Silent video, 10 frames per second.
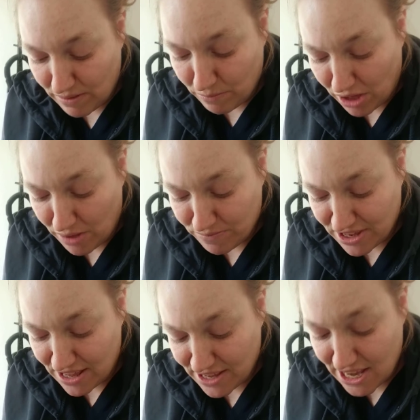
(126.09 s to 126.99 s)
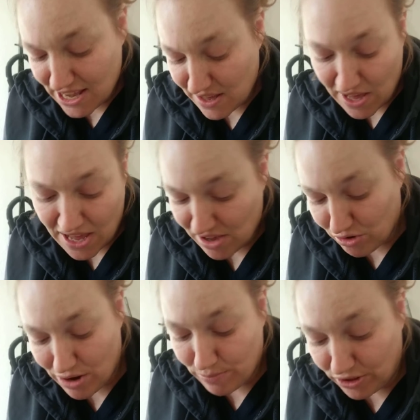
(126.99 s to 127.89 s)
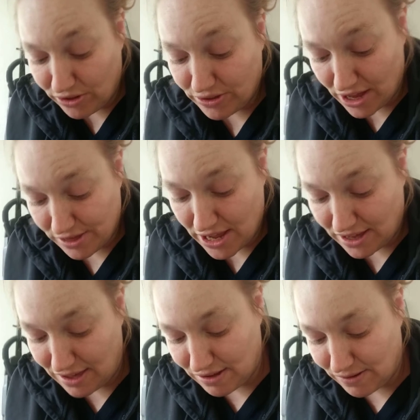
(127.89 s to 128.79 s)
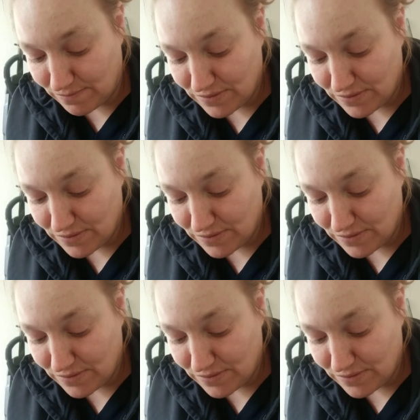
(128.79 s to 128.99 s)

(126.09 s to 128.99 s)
Mom said. He ain't a cripple, not like you.